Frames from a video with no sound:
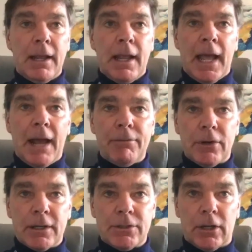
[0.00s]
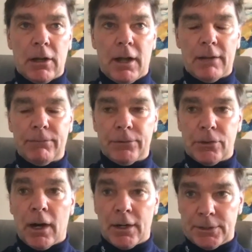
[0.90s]
after it took off,
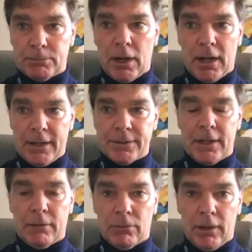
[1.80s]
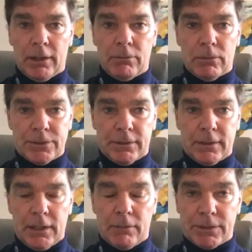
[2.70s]
to our surprise, it
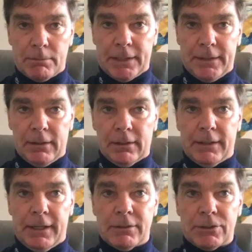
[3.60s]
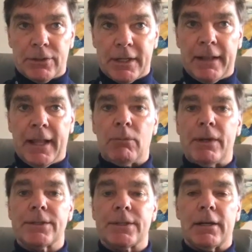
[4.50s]
was a big deal in the industry. And then we
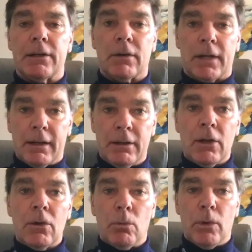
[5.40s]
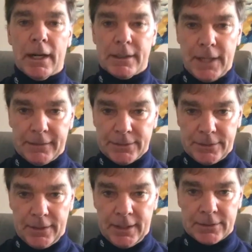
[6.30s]
decided, okay, we got to take this
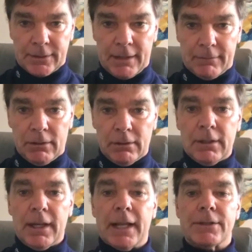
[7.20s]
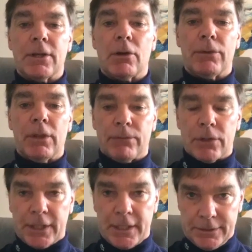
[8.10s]
to the next level. And so the
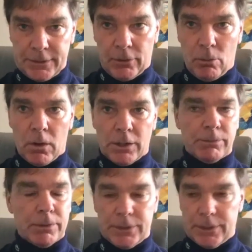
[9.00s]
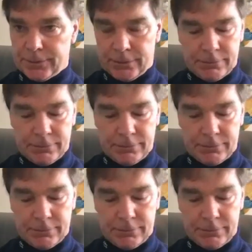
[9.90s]
first Keystone Awards were just